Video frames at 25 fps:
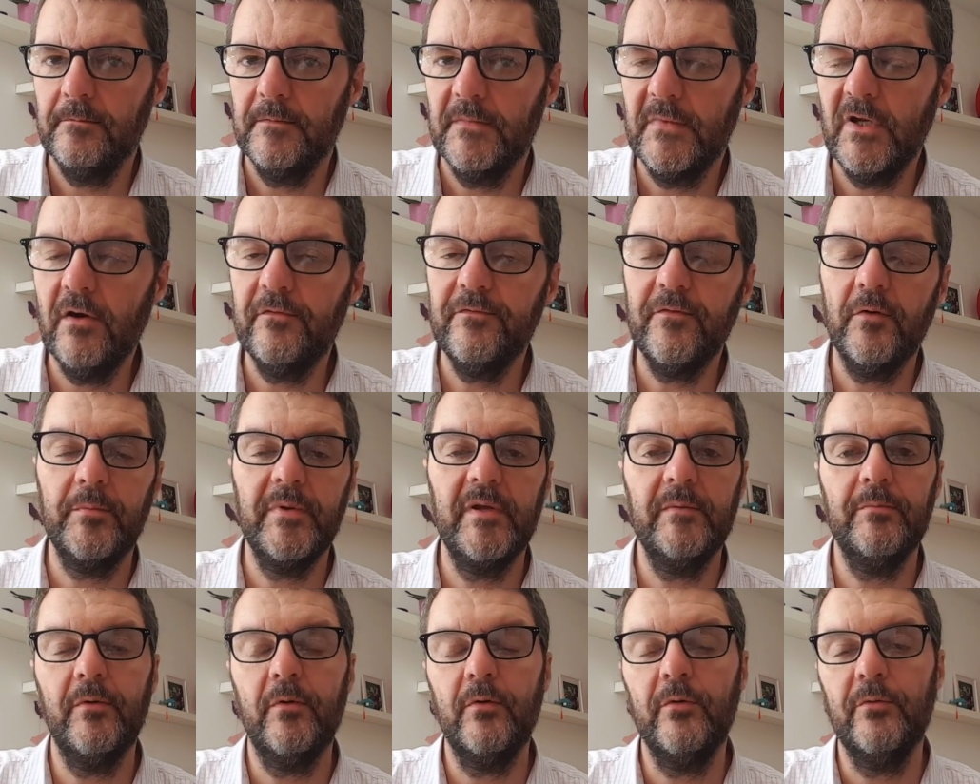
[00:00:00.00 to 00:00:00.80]
Now for
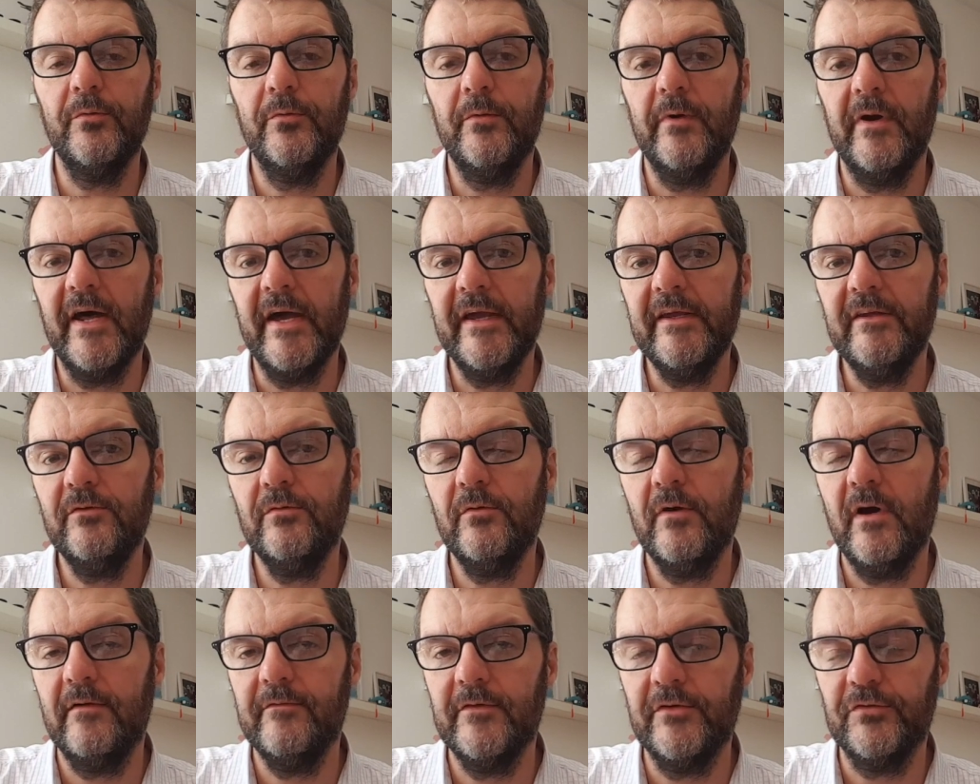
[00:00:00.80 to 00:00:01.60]
people who like
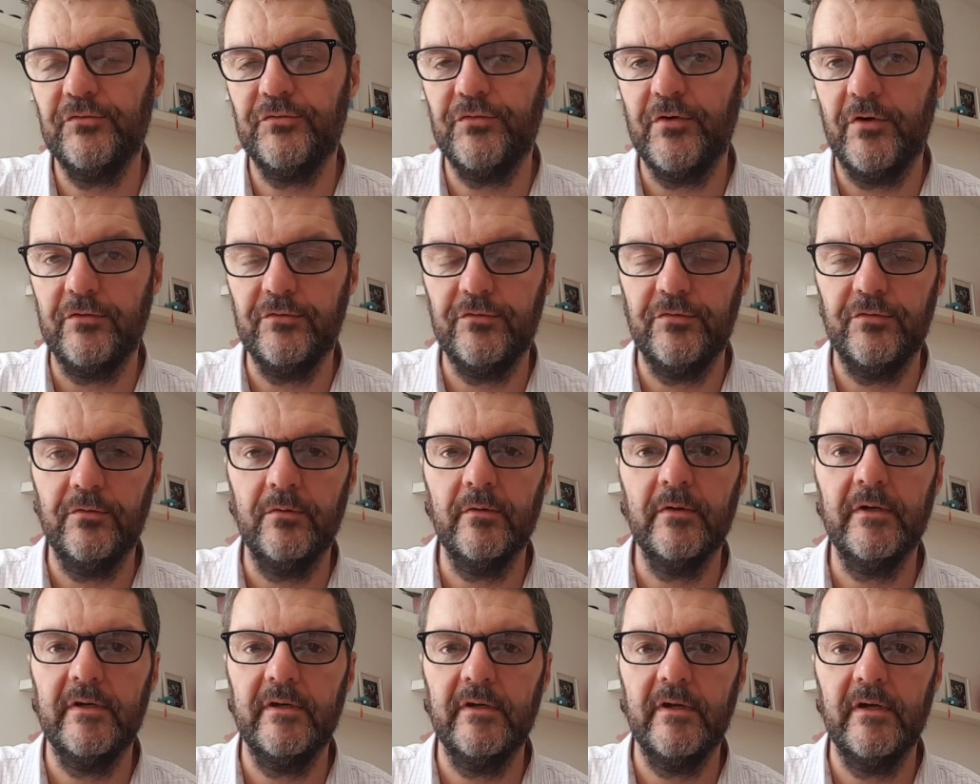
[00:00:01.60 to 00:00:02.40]
to have a
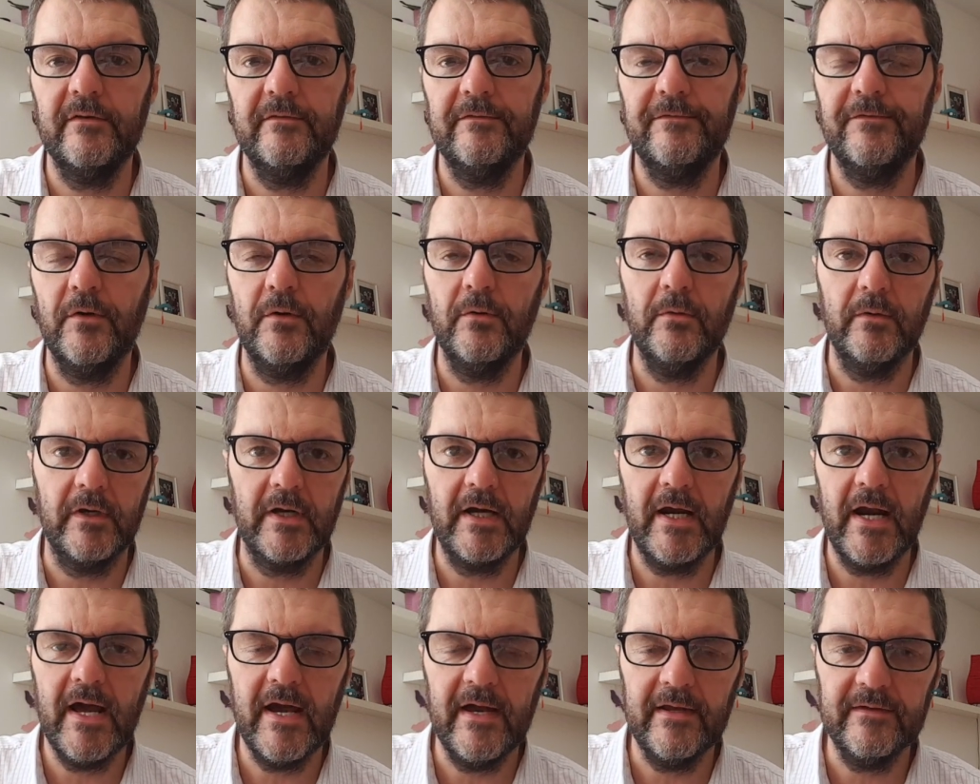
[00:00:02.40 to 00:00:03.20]
structure and, and follow a
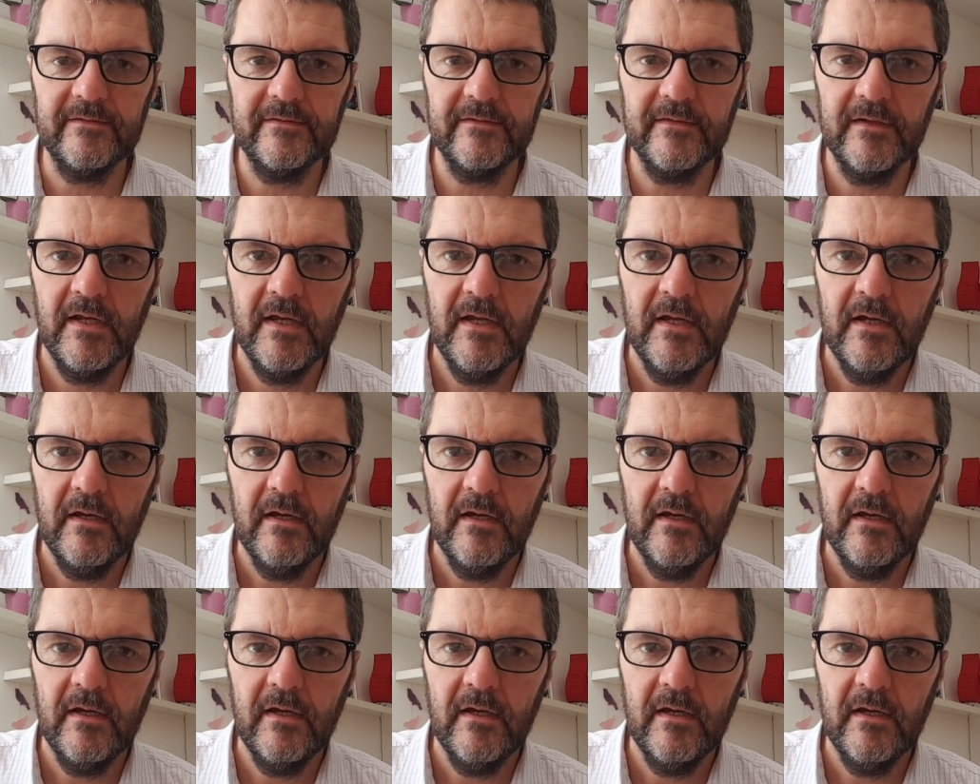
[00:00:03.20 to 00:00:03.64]
class,